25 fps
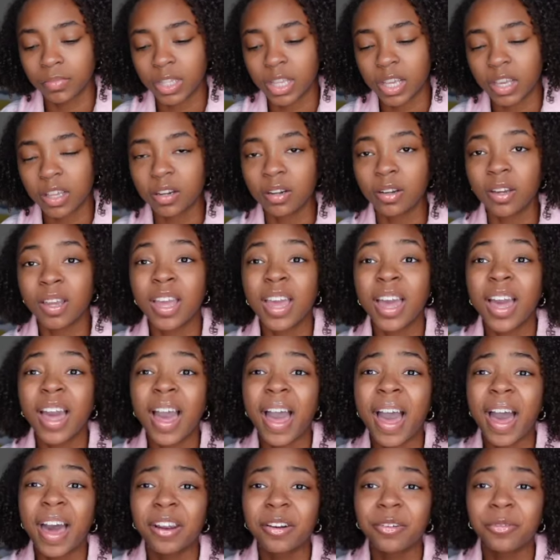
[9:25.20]
I don't
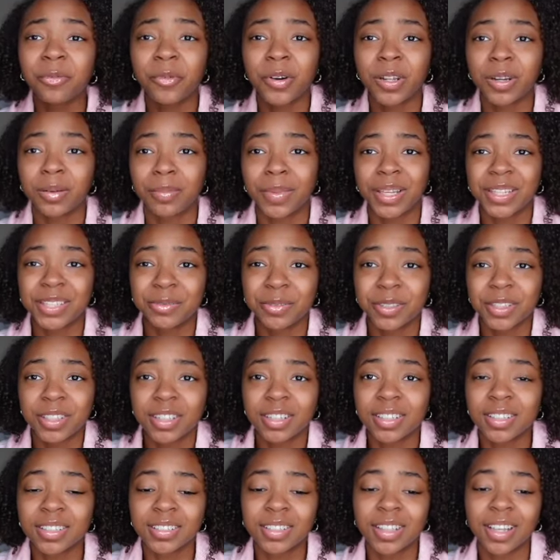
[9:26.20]
I don't want to mess with
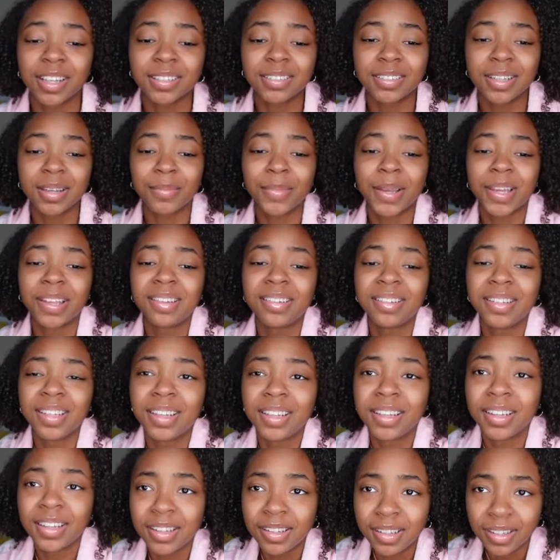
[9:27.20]
it because last time I
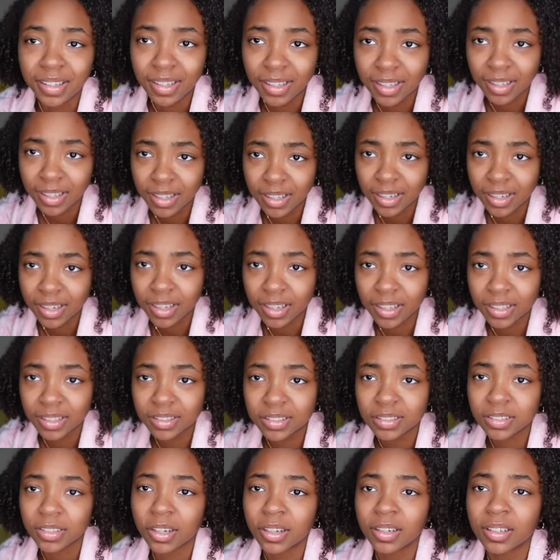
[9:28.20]
did and it
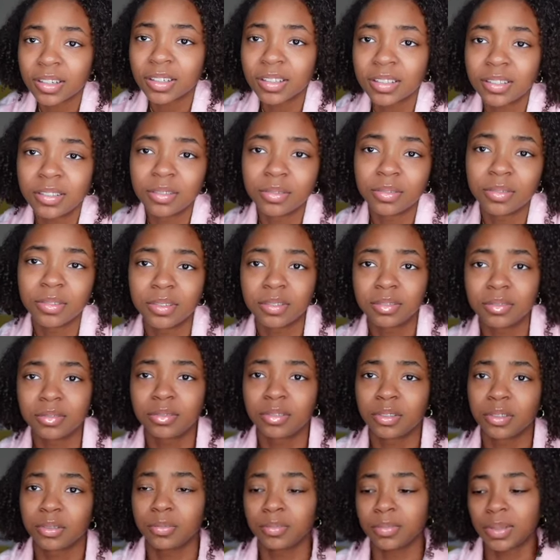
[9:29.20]
started doing
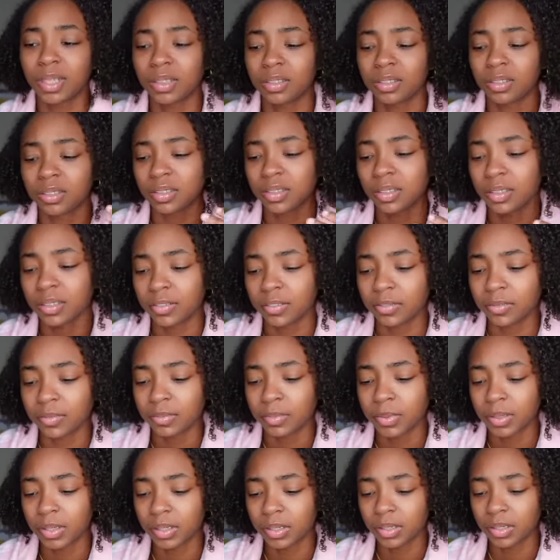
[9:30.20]
too much stuff
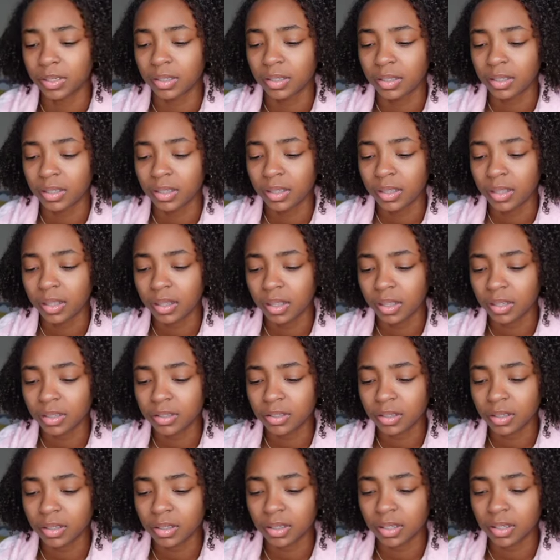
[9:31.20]
but
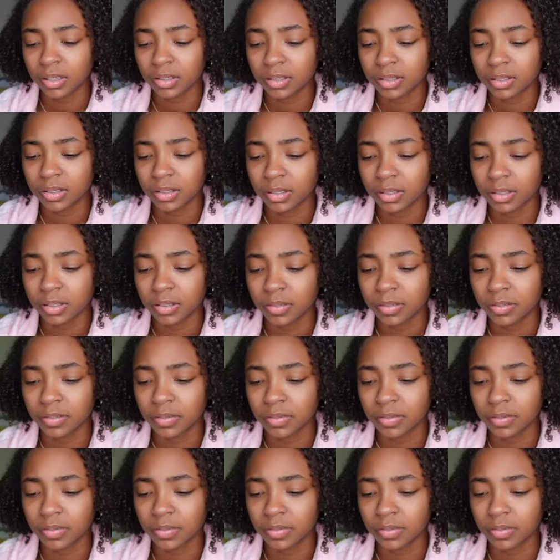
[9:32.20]
has all that stuff